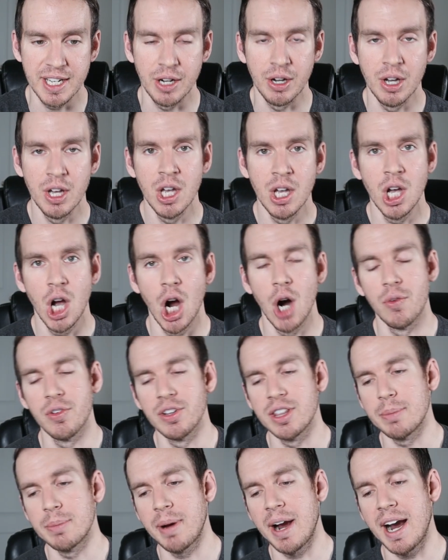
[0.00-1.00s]
Now, over
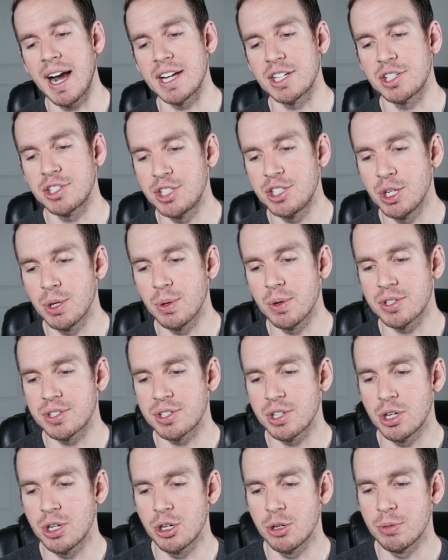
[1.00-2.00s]
the past year or
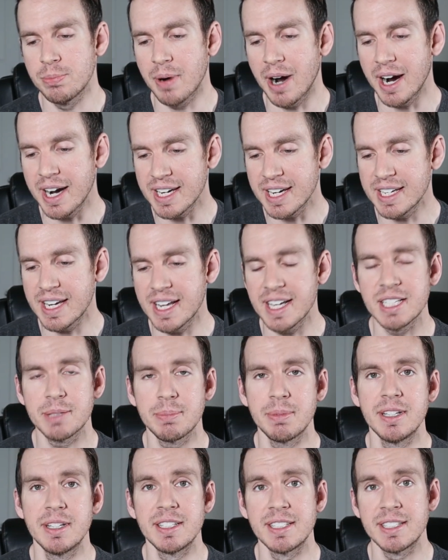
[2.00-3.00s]
so, Biden has
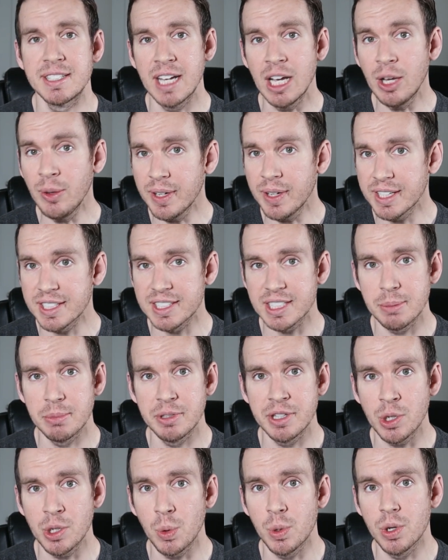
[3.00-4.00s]
been selling some
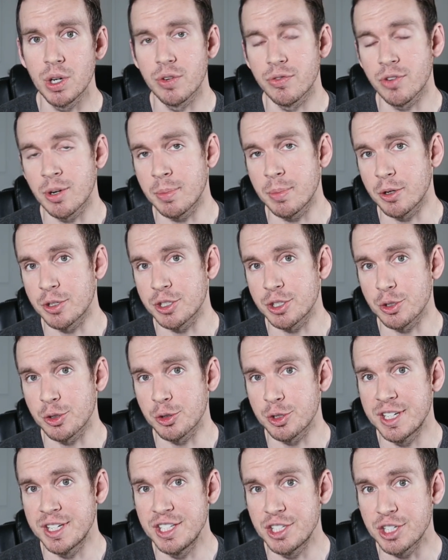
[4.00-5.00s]
of the oil from our
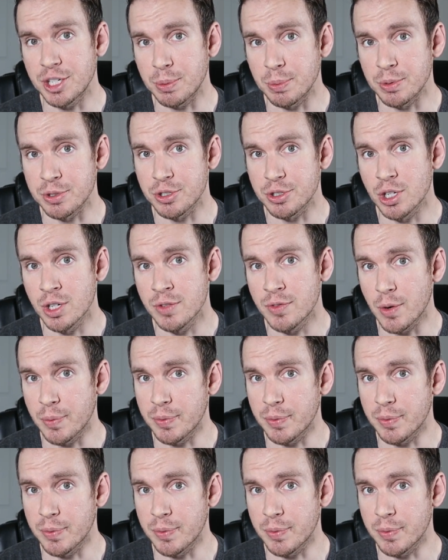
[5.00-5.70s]
strategic reserve